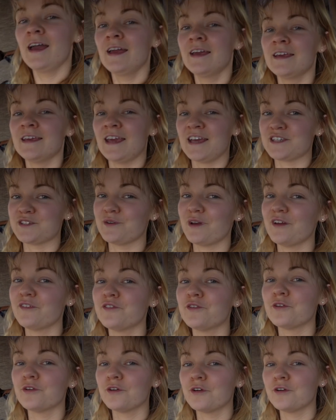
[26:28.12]
Yeah, so if
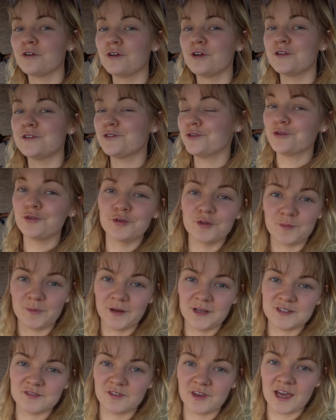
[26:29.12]
you don't know the
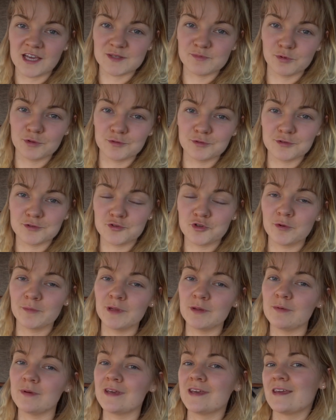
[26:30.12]
price of gas bottles,
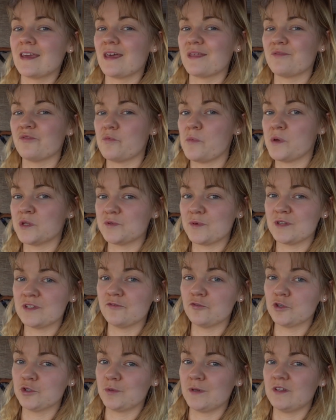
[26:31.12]
normally we can get them for about
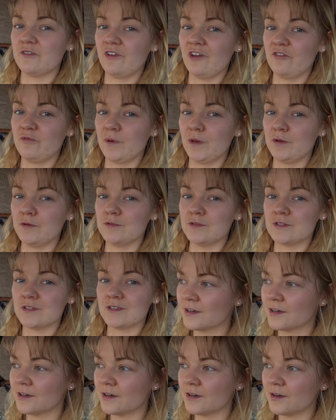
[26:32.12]
£24–25.
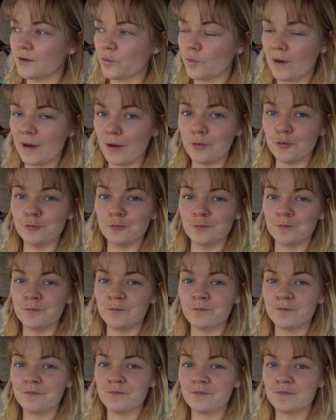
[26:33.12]
Wow.
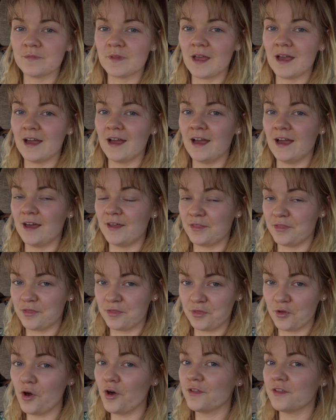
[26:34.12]
I
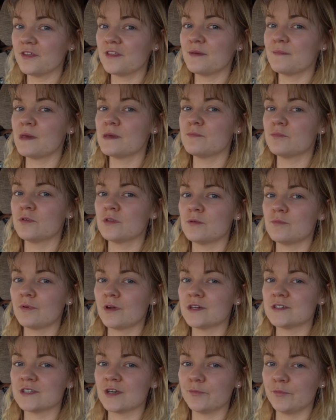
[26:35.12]
thought that they might put the
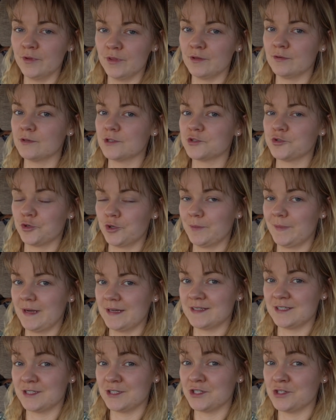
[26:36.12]
price up when they were short, but I
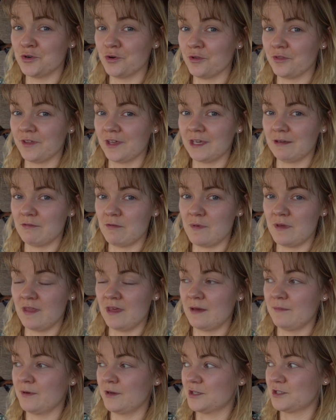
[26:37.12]
did not think it would be
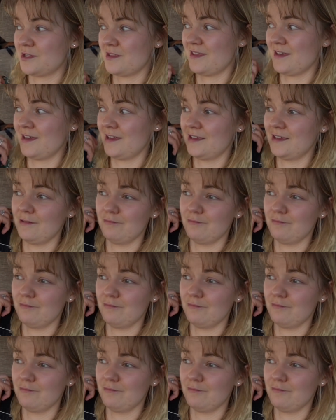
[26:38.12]
that much. I